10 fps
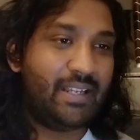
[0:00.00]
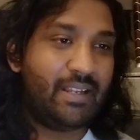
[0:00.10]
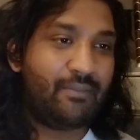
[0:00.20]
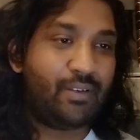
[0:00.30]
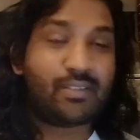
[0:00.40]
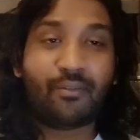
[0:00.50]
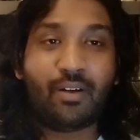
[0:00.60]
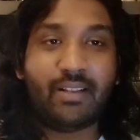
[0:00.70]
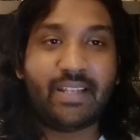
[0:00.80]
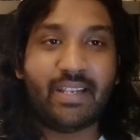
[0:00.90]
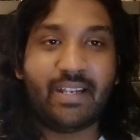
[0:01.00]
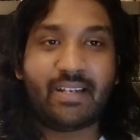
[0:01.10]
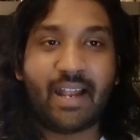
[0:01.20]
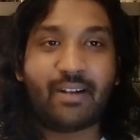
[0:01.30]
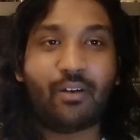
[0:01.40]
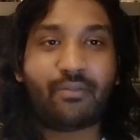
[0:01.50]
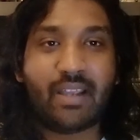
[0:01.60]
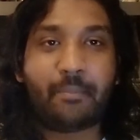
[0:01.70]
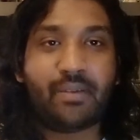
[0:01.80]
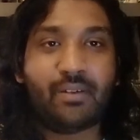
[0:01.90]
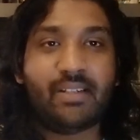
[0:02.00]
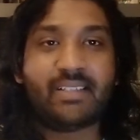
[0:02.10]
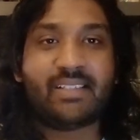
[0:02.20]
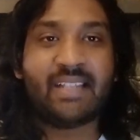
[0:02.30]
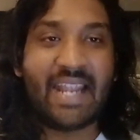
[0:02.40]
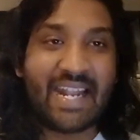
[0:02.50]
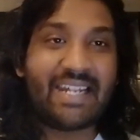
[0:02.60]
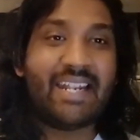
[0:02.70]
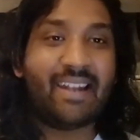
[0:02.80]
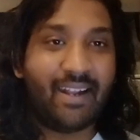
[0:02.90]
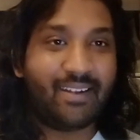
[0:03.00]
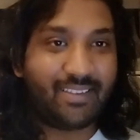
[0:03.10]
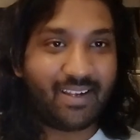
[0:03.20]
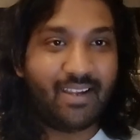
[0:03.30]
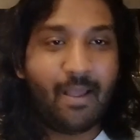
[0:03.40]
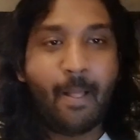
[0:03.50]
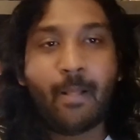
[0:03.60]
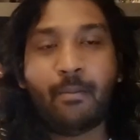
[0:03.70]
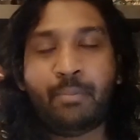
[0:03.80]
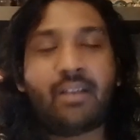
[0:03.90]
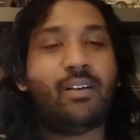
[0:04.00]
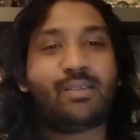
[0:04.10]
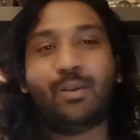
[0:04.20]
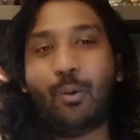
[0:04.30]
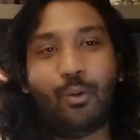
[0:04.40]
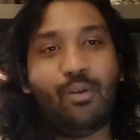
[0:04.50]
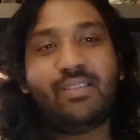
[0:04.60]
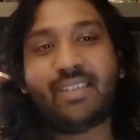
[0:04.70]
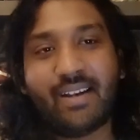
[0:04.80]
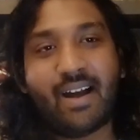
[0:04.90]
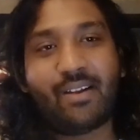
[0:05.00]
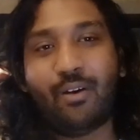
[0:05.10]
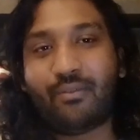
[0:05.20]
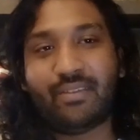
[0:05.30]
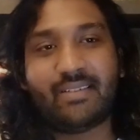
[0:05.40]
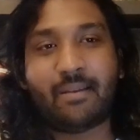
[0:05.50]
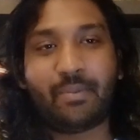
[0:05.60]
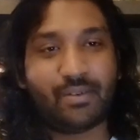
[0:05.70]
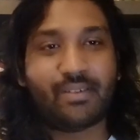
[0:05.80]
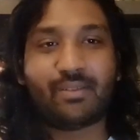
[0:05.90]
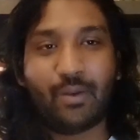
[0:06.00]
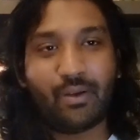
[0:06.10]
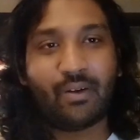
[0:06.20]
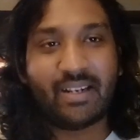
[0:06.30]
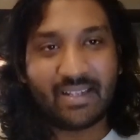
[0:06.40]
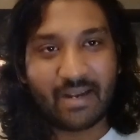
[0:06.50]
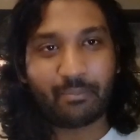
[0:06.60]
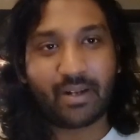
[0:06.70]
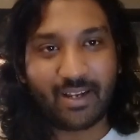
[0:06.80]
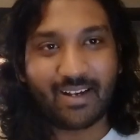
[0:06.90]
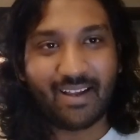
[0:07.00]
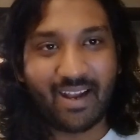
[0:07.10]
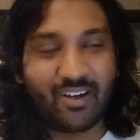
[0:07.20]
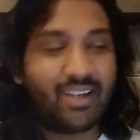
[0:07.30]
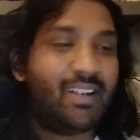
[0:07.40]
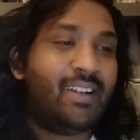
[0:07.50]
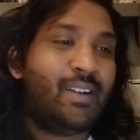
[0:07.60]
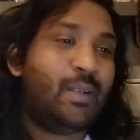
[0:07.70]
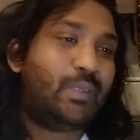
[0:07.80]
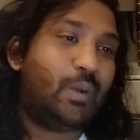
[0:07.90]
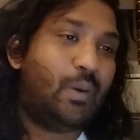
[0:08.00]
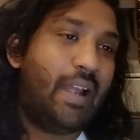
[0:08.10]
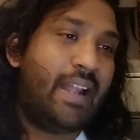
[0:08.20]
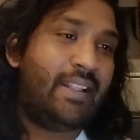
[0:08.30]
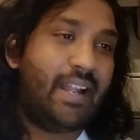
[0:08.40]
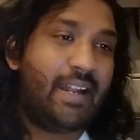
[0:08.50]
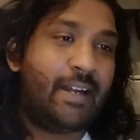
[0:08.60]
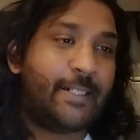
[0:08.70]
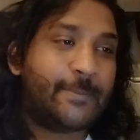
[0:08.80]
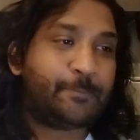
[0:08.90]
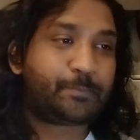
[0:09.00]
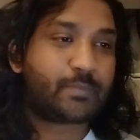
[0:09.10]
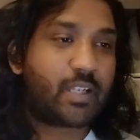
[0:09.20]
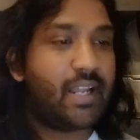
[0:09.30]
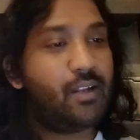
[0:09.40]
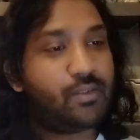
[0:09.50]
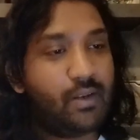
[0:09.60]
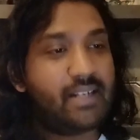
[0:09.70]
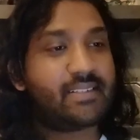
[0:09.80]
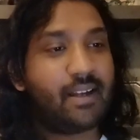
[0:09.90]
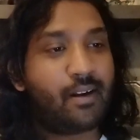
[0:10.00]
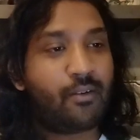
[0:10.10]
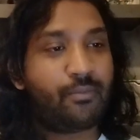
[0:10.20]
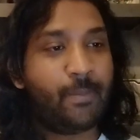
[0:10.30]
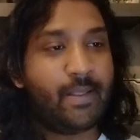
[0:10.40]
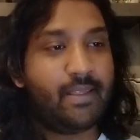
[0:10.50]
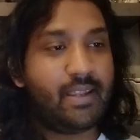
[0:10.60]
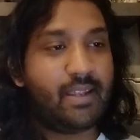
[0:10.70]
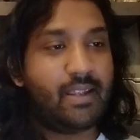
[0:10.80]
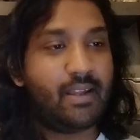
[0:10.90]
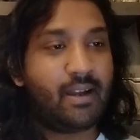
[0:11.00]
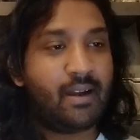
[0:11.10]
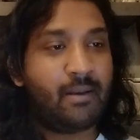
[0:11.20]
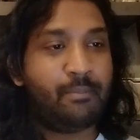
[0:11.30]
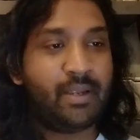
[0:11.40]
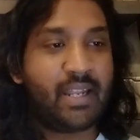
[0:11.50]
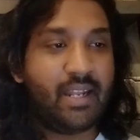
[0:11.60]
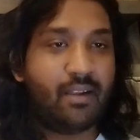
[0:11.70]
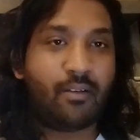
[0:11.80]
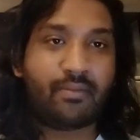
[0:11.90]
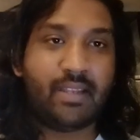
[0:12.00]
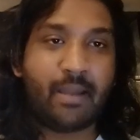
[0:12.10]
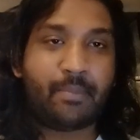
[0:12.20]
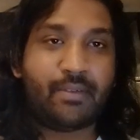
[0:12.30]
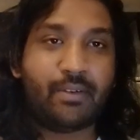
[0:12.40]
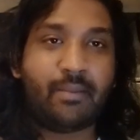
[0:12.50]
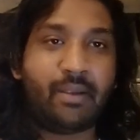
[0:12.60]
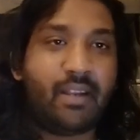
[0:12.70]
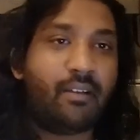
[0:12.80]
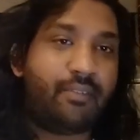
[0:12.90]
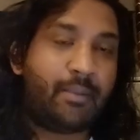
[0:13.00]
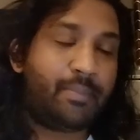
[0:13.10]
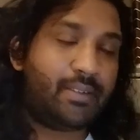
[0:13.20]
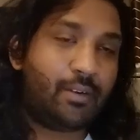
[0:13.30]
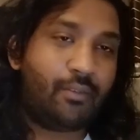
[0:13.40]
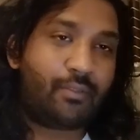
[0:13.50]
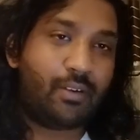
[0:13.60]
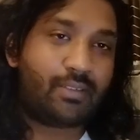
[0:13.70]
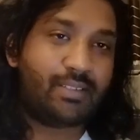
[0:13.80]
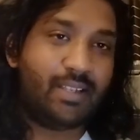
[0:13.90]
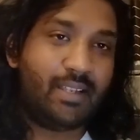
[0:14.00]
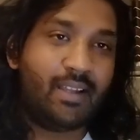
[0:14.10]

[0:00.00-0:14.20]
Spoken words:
first of all, the title of the episode is 1893 because the whole scenario of this episode is going on in that particular era. So and then okay, so let's start off with the beginning of the episode. The beginning of the episode, of course, the